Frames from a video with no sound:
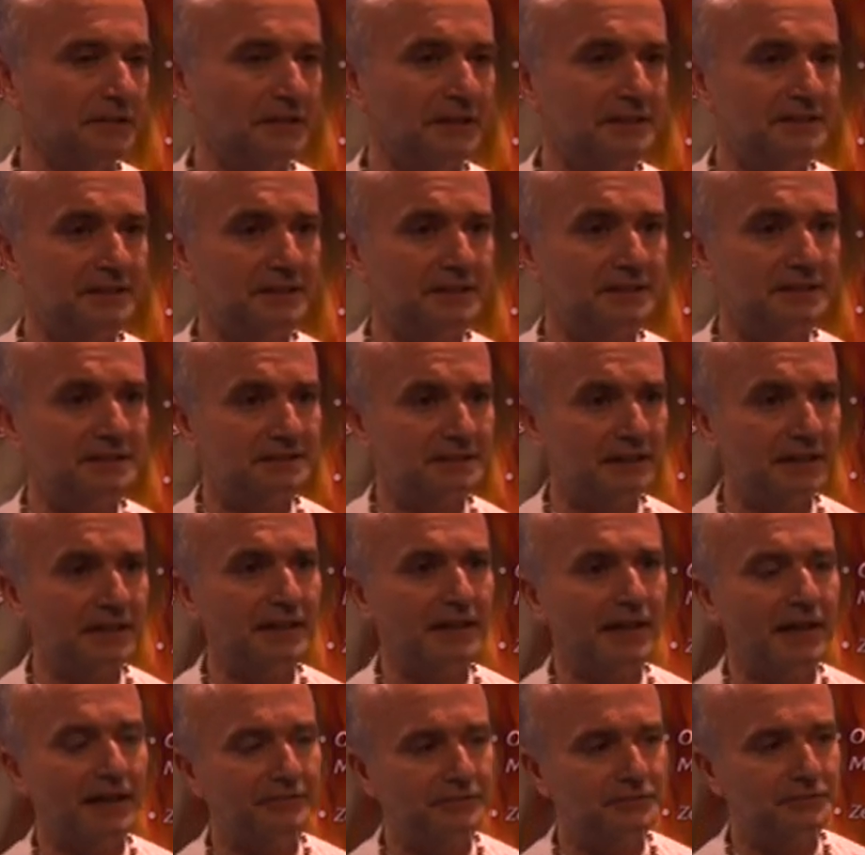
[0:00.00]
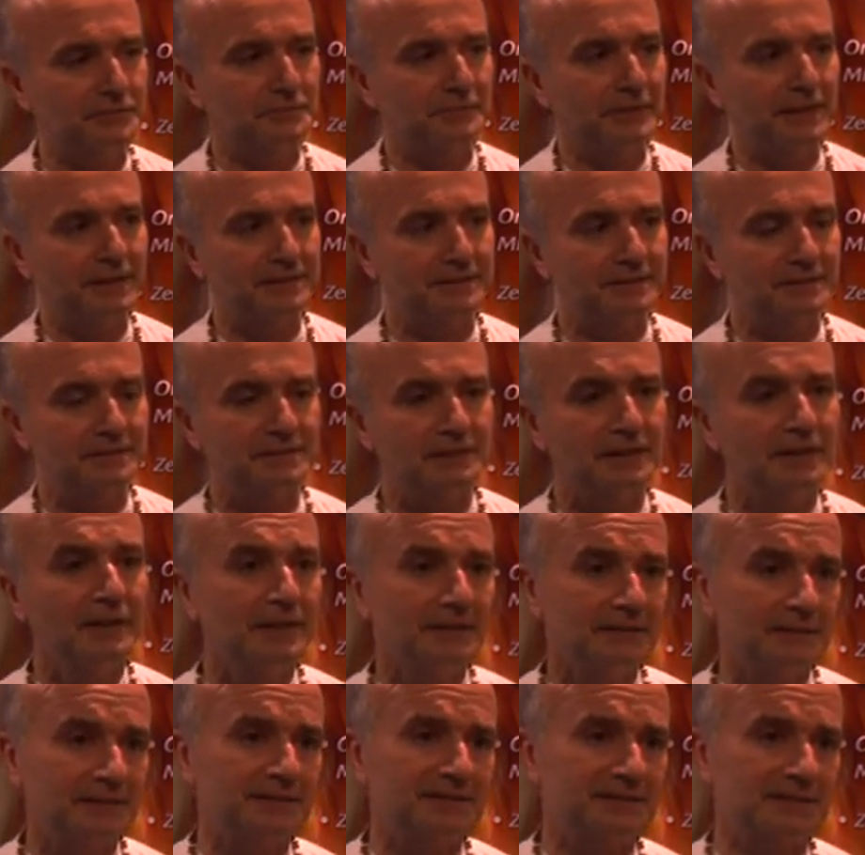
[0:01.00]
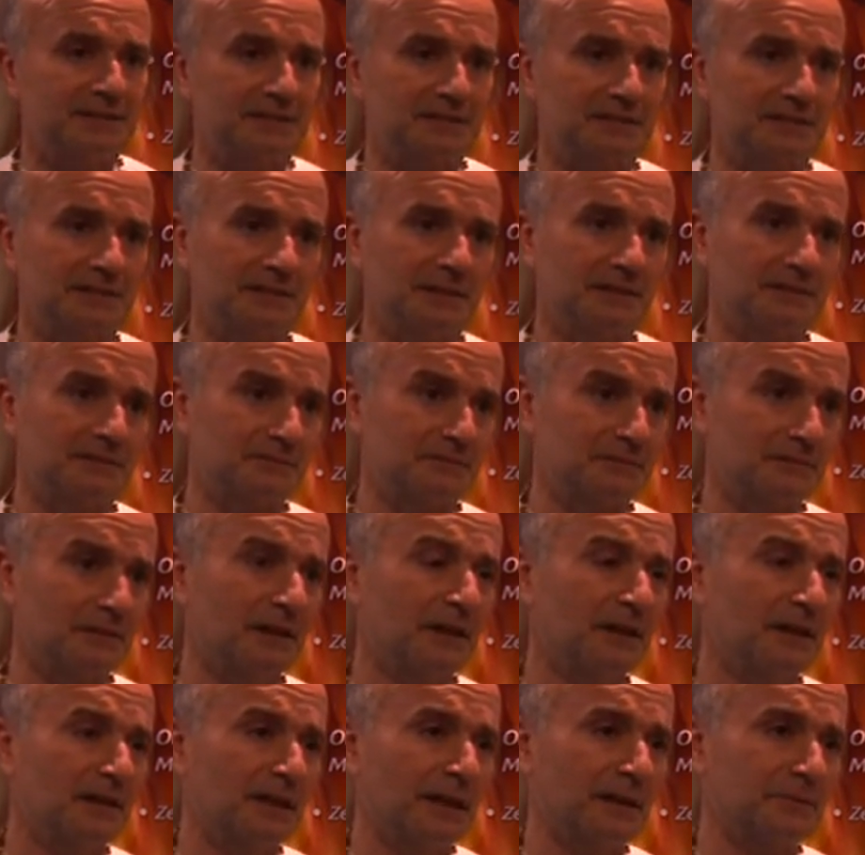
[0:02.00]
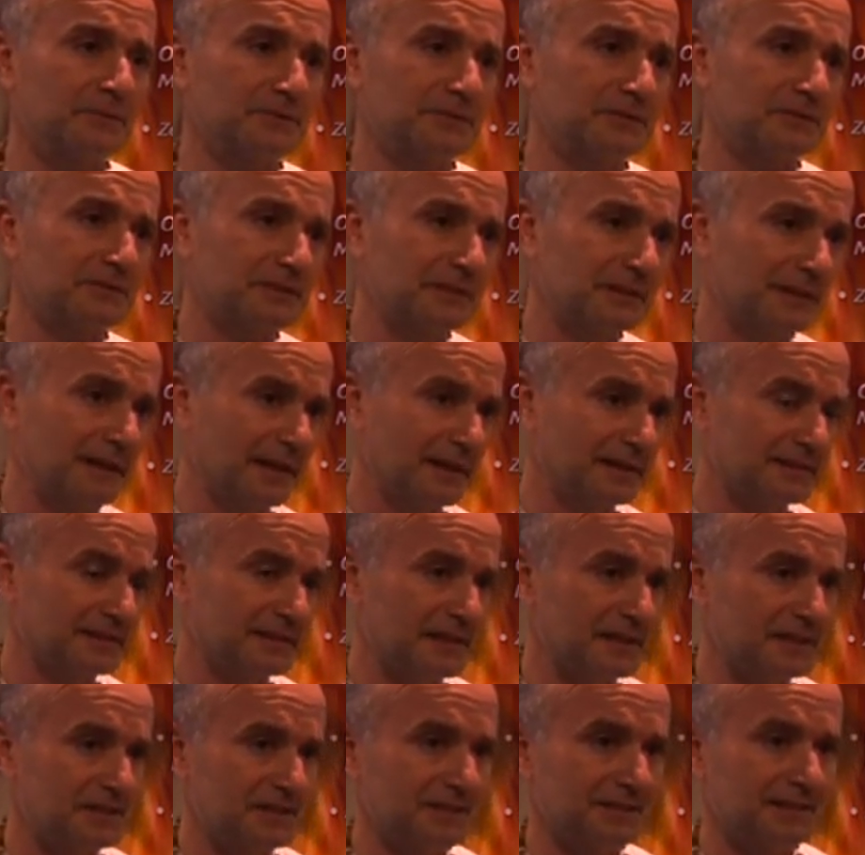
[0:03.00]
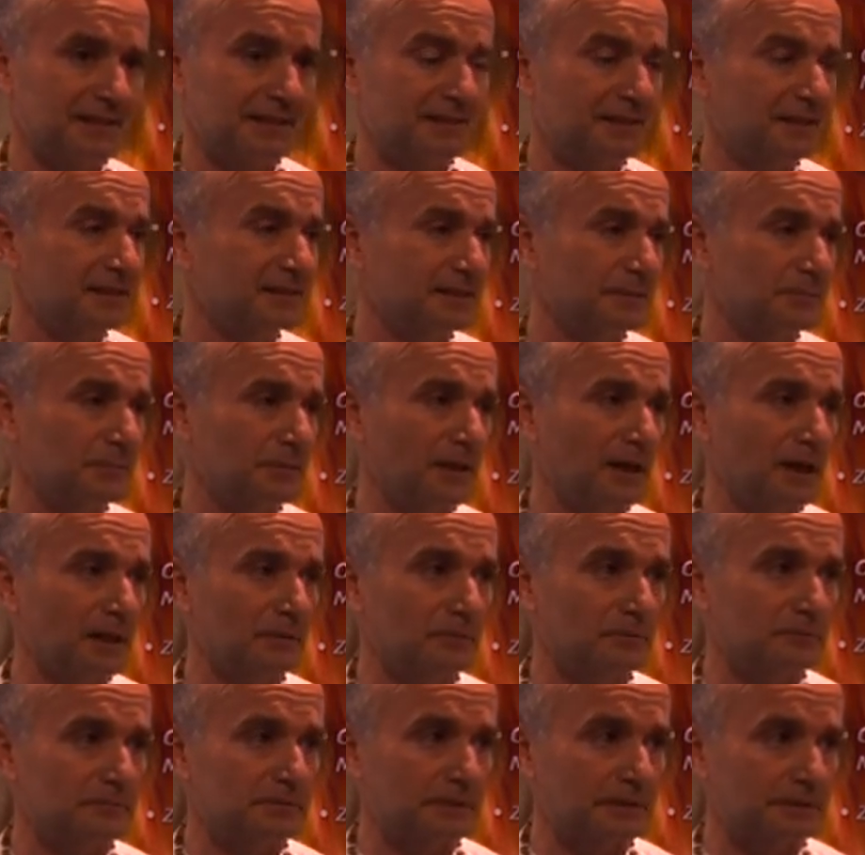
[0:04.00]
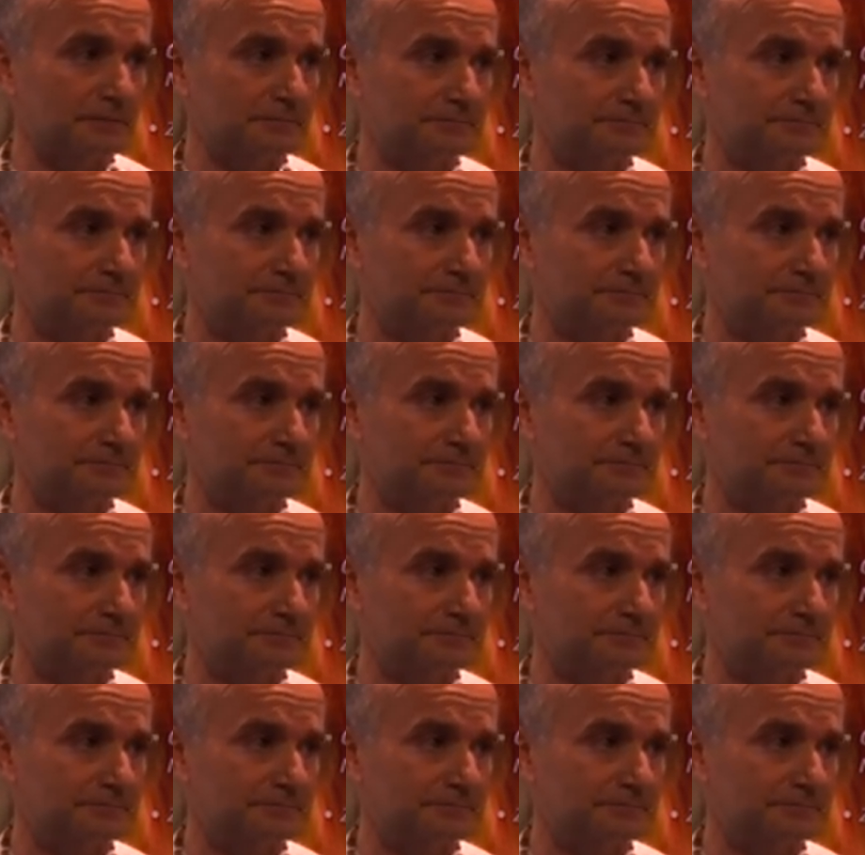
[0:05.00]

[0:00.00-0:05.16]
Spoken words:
I think they have to make the decision and come to the realization that there's a problem here.